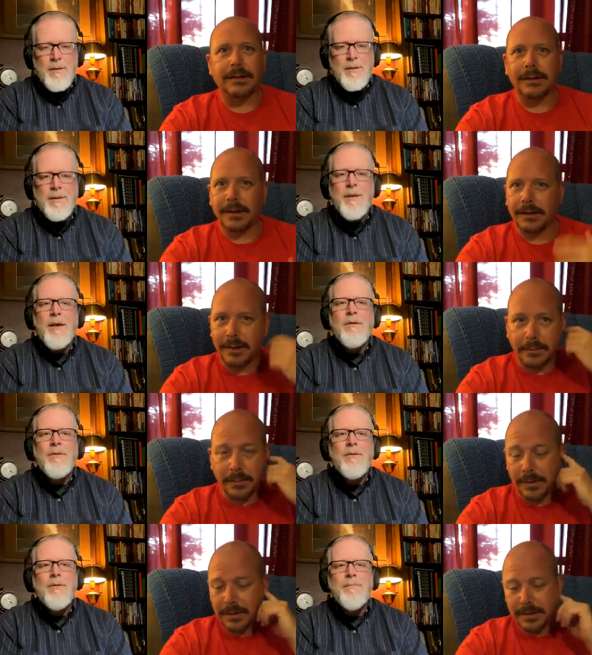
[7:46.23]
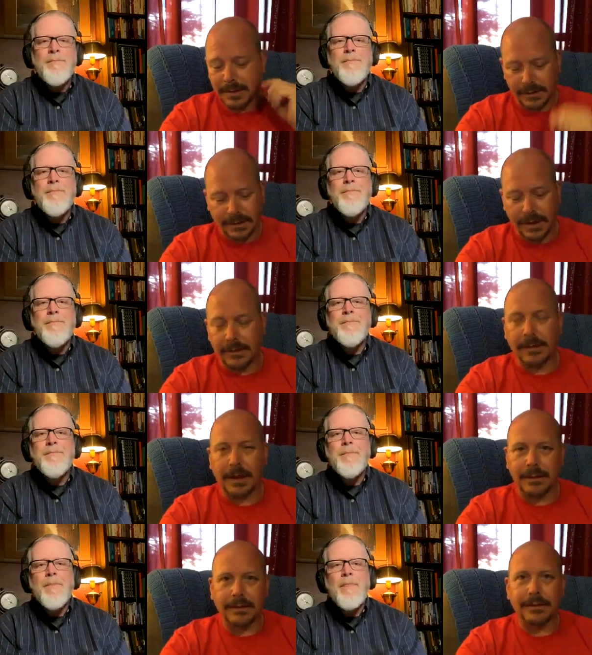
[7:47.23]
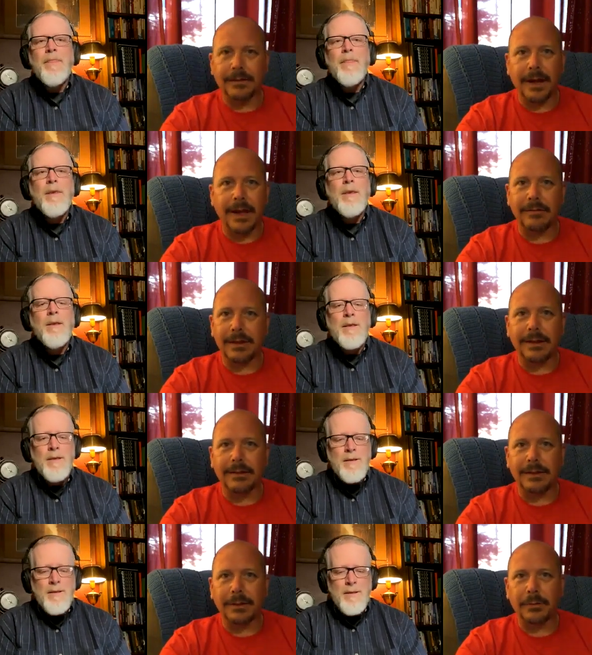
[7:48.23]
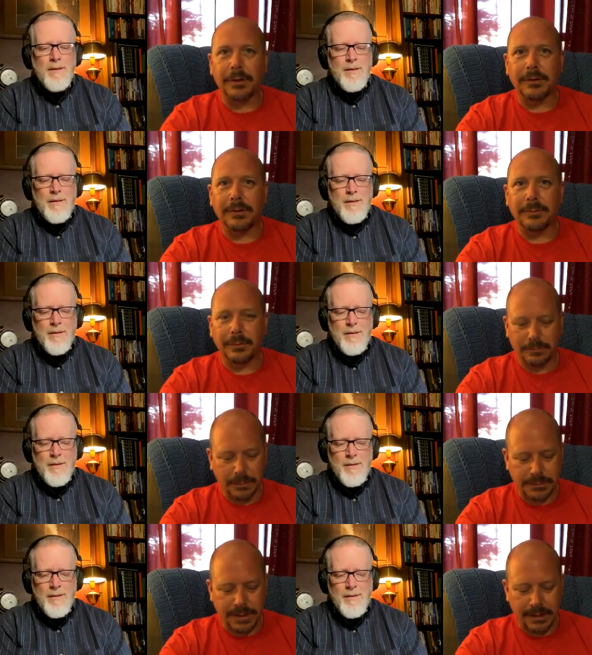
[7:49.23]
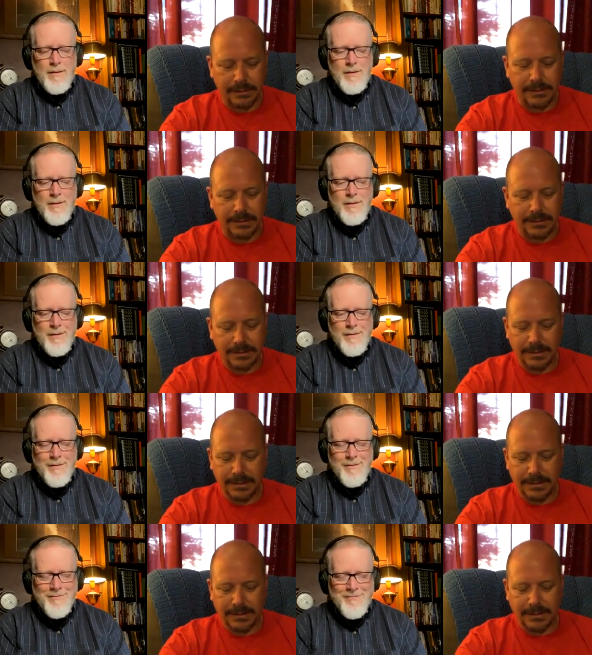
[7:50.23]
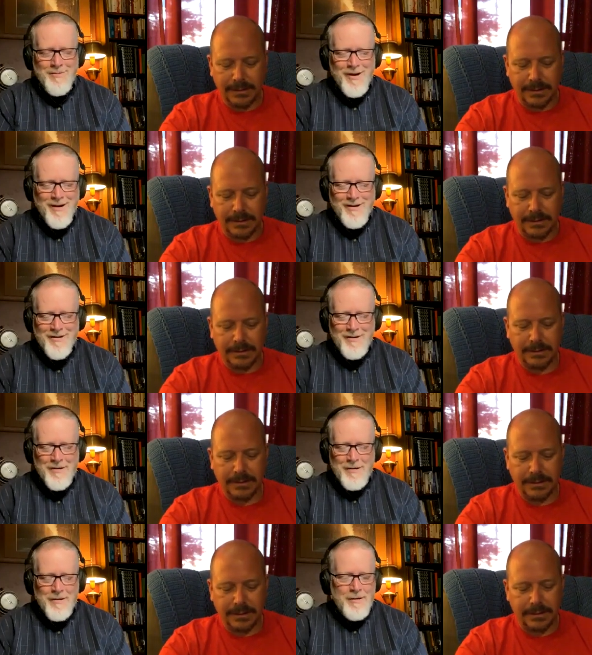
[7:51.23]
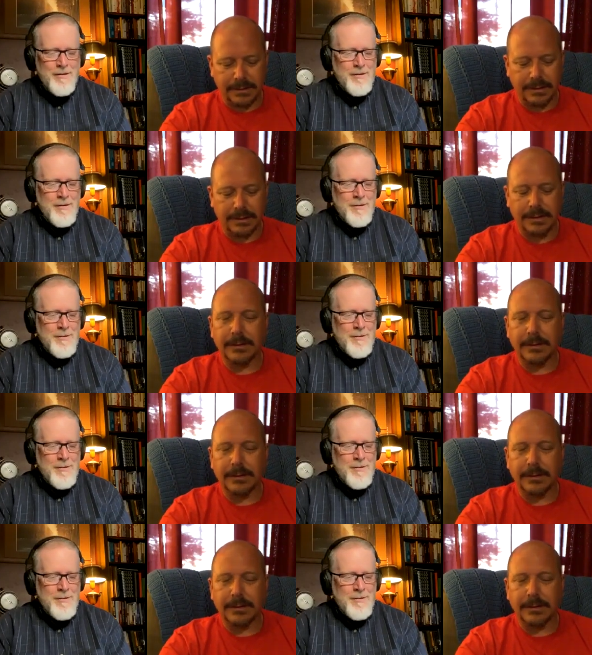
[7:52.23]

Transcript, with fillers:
Speaker 1: and they yeah and then they dive in. I think uh, most likely that uh, right uh, and, and,